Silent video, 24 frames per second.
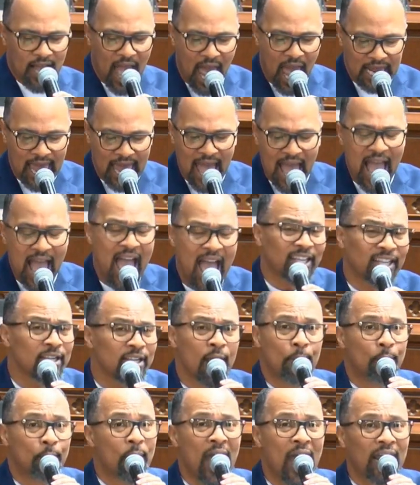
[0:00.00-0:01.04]
to our
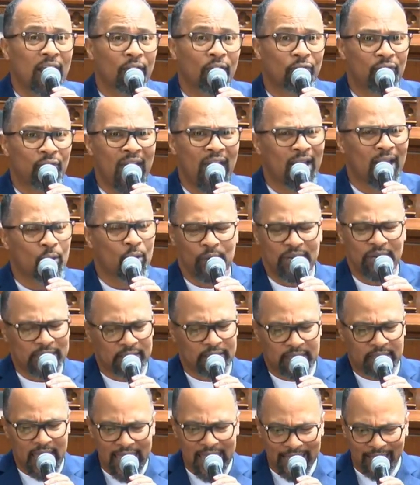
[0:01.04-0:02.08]
lives. Matter of fact,
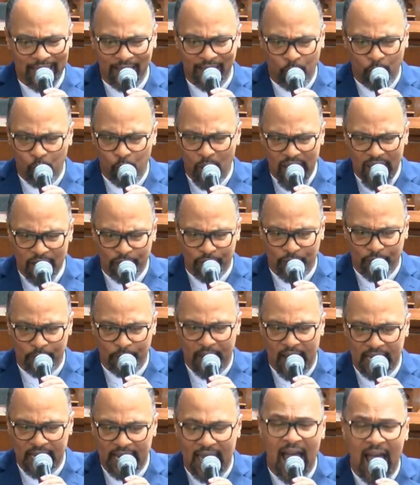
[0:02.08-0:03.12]
we're taking away
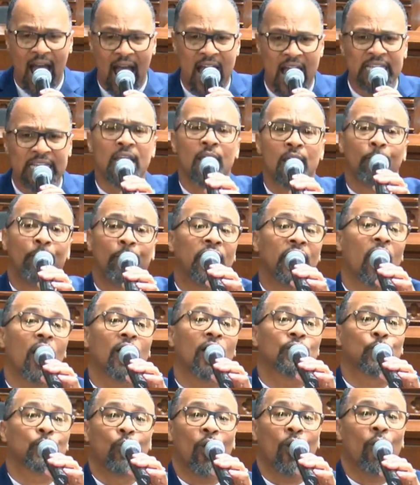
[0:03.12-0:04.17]
from our lives
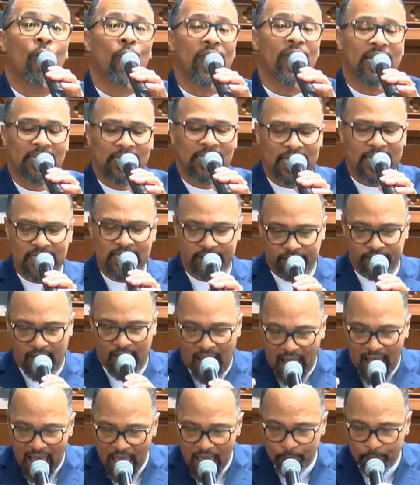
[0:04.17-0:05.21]
because worry
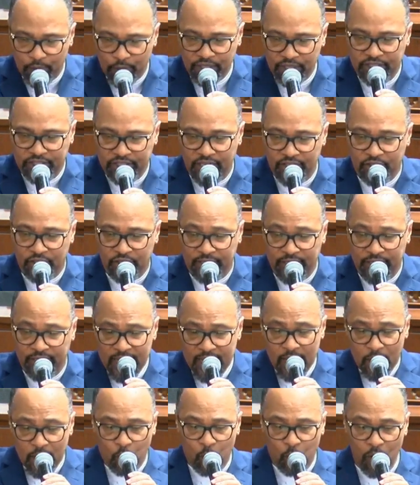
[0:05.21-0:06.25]
leads to
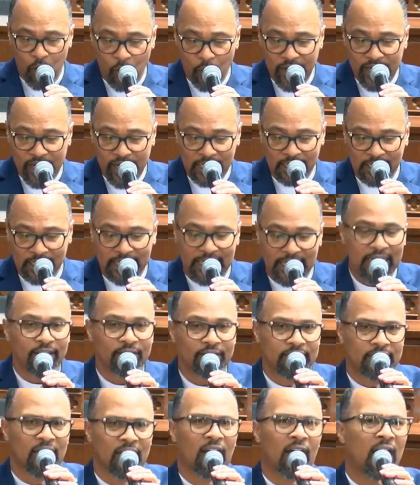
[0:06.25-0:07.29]
hypertension. Worry
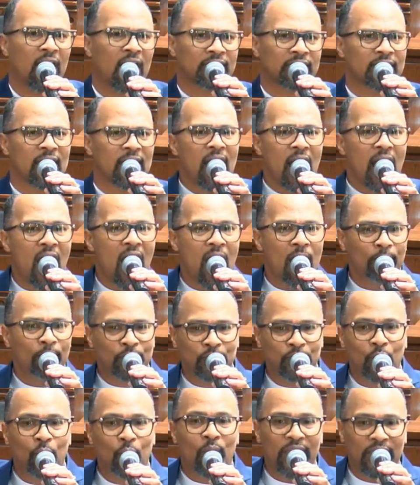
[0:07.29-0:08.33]
leads to us
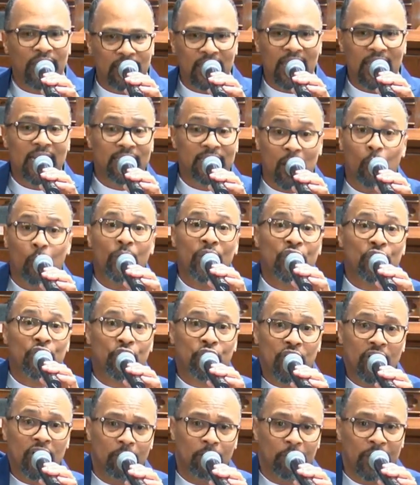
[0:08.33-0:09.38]
um, doing things that we
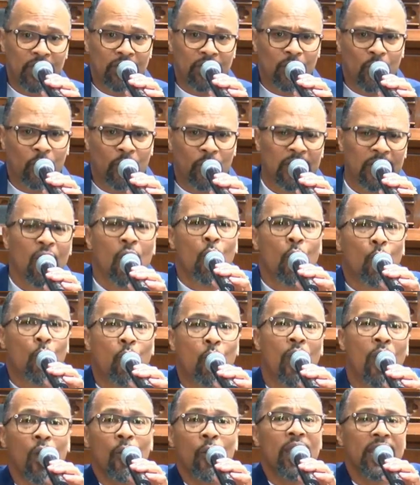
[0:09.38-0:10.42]
shouldn't be doing.
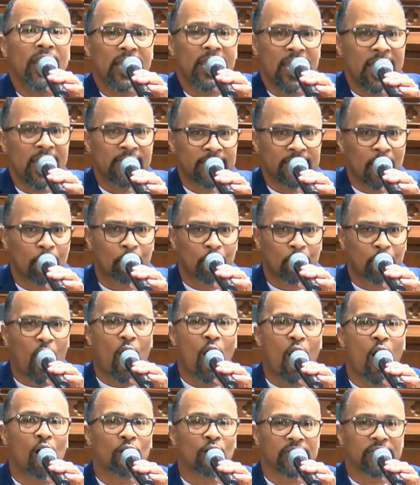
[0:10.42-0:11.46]
Worry ends
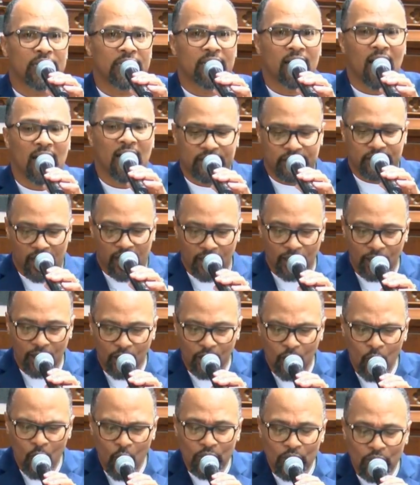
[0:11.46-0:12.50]
up causing us to
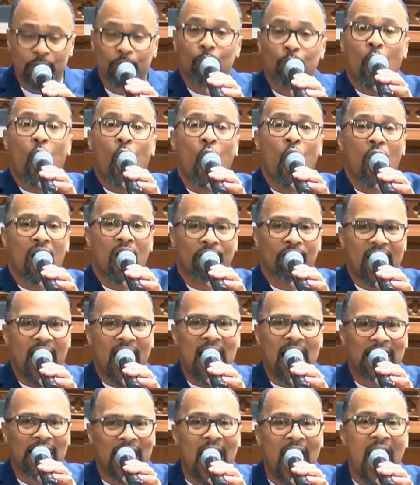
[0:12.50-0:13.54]
lose more
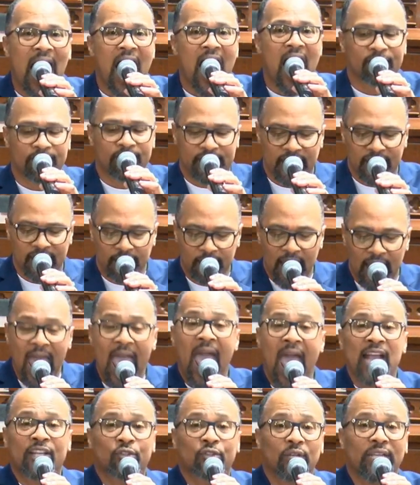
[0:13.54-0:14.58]
of our lives
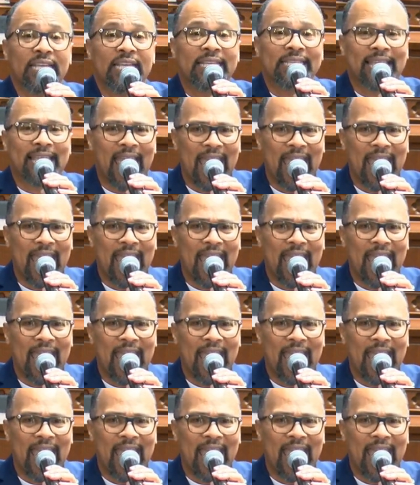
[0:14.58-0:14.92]
than actually